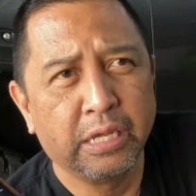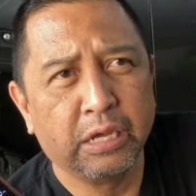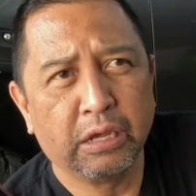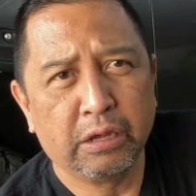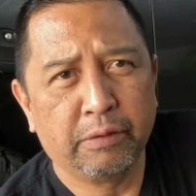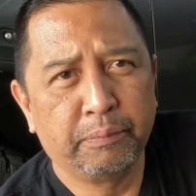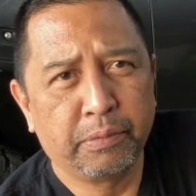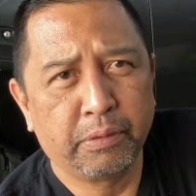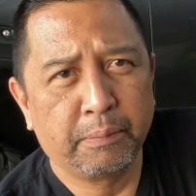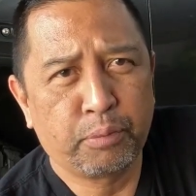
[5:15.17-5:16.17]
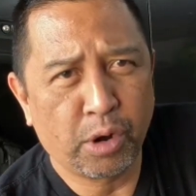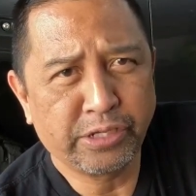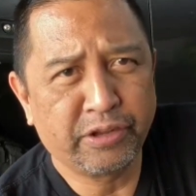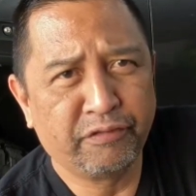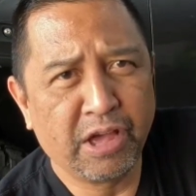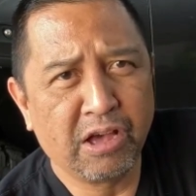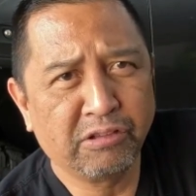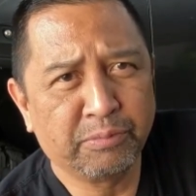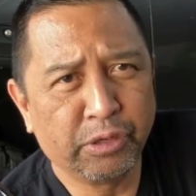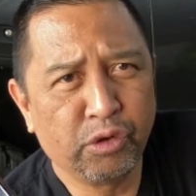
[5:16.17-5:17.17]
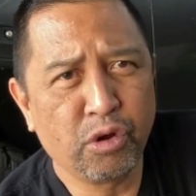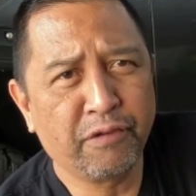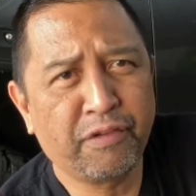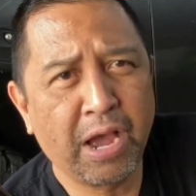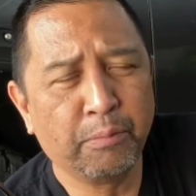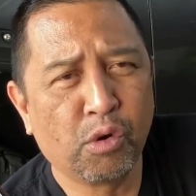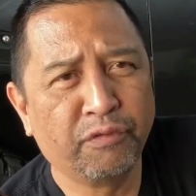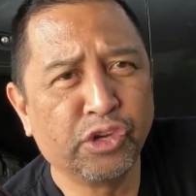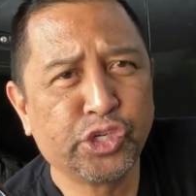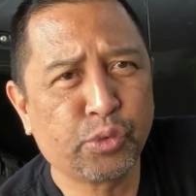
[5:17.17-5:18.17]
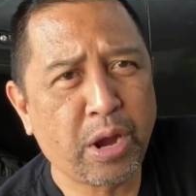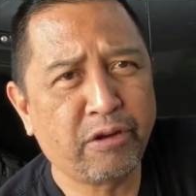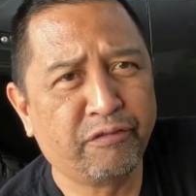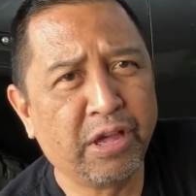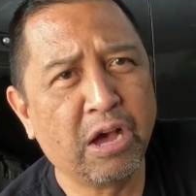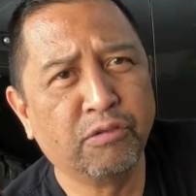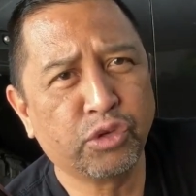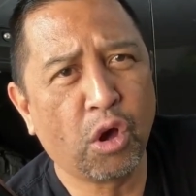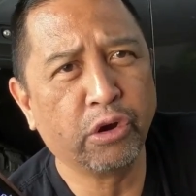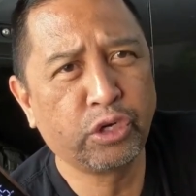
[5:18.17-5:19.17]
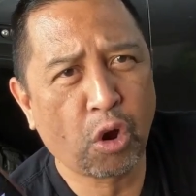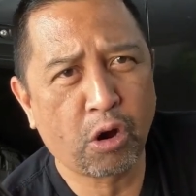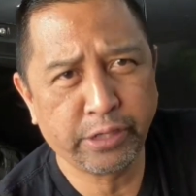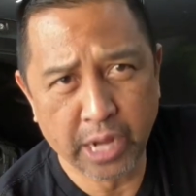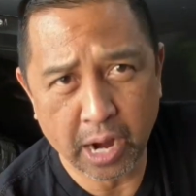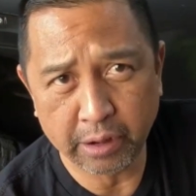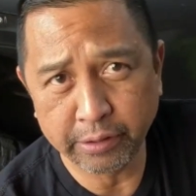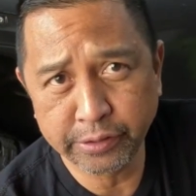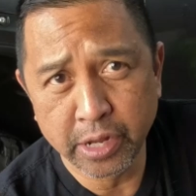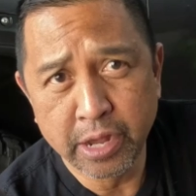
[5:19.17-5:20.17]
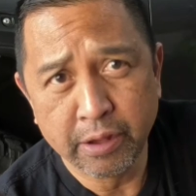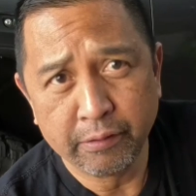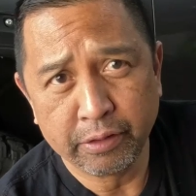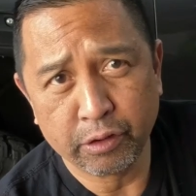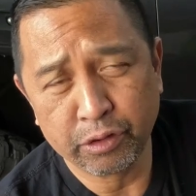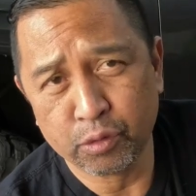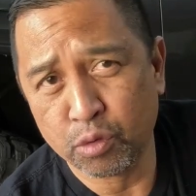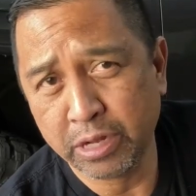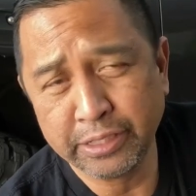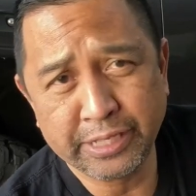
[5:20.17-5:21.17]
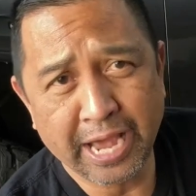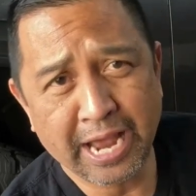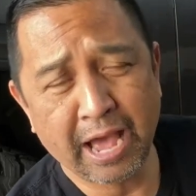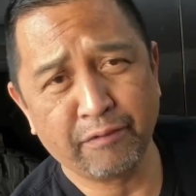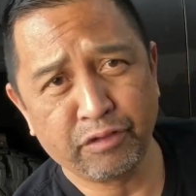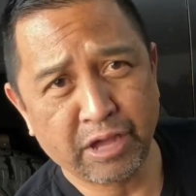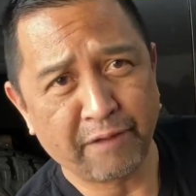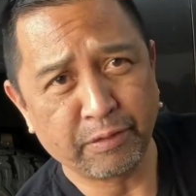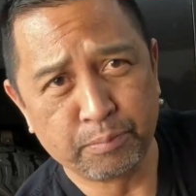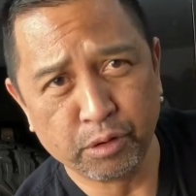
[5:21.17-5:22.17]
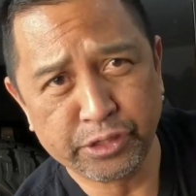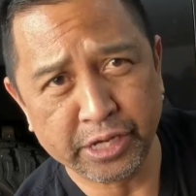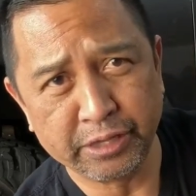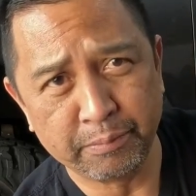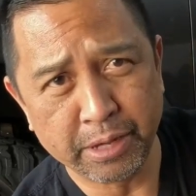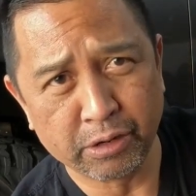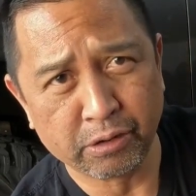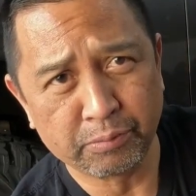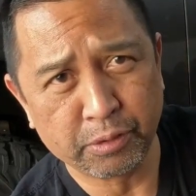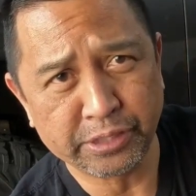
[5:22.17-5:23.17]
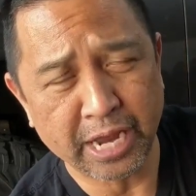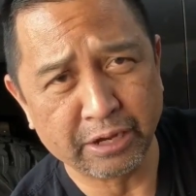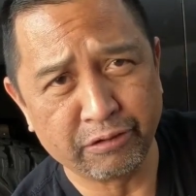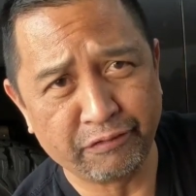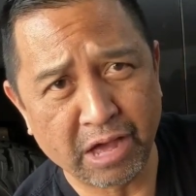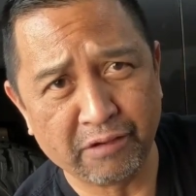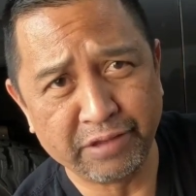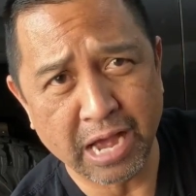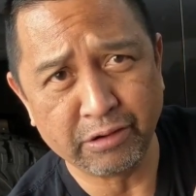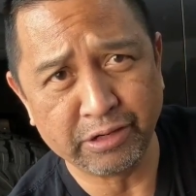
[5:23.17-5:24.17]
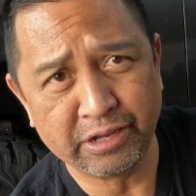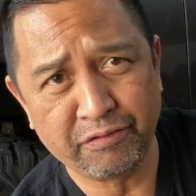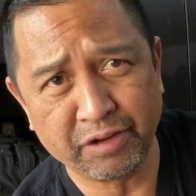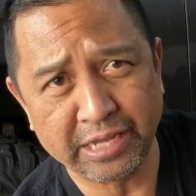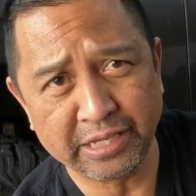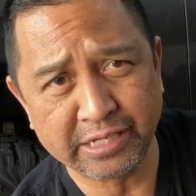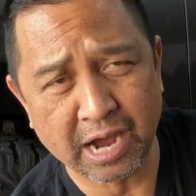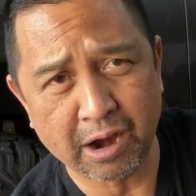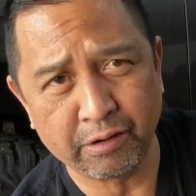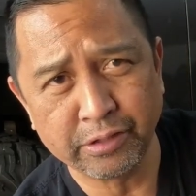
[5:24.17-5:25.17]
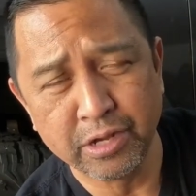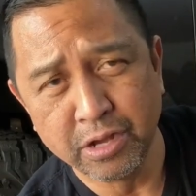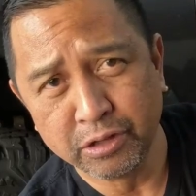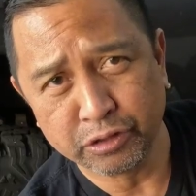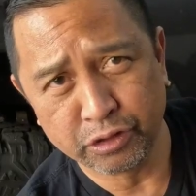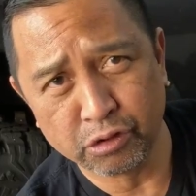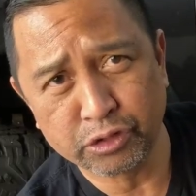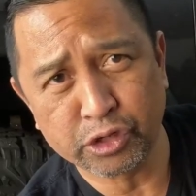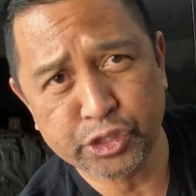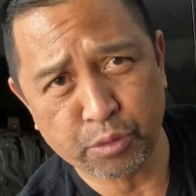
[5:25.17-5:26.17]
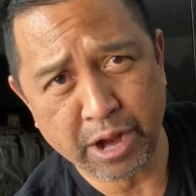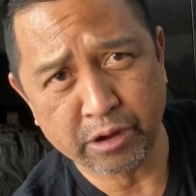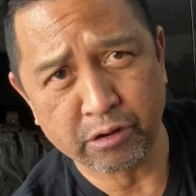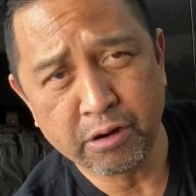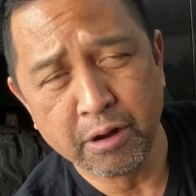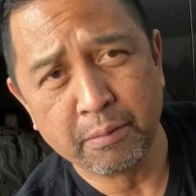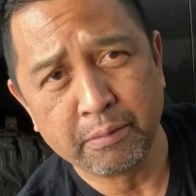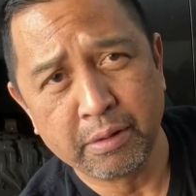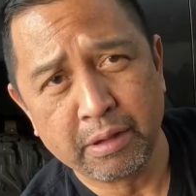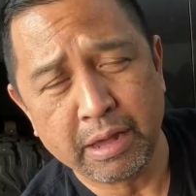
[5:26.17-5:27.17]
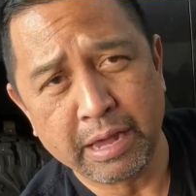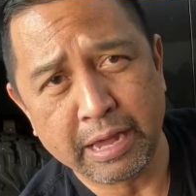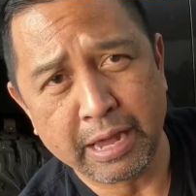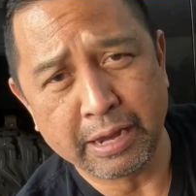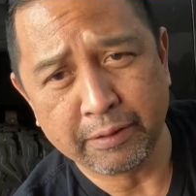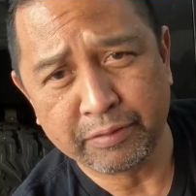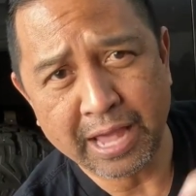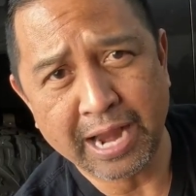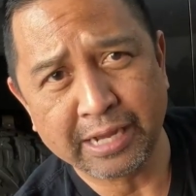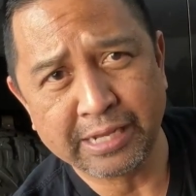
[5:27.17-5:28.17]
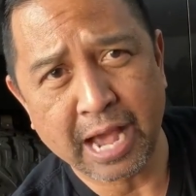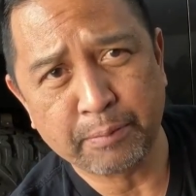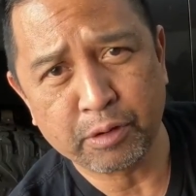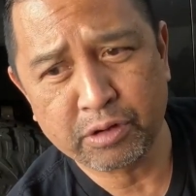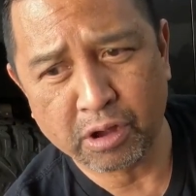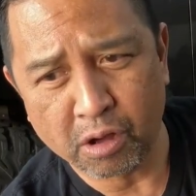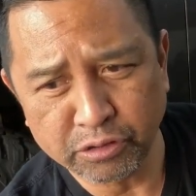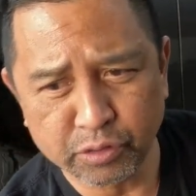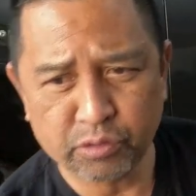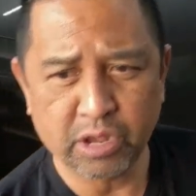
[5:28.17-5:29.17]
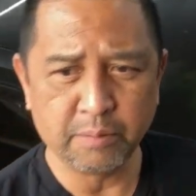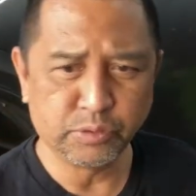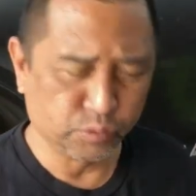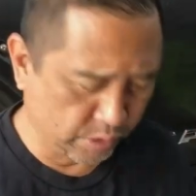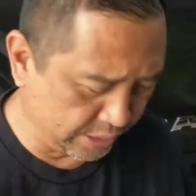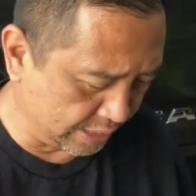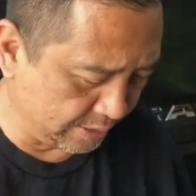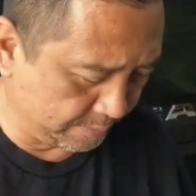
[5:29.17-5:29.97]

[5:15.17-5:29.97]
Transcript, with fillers: uh, Presta valves, but you're going to find more of the Schrader valves on car tires. They're the ones that have, you have to push in the middle, push that little valve down to deflate the tires. So those are Schrader and that adapter also comes with it.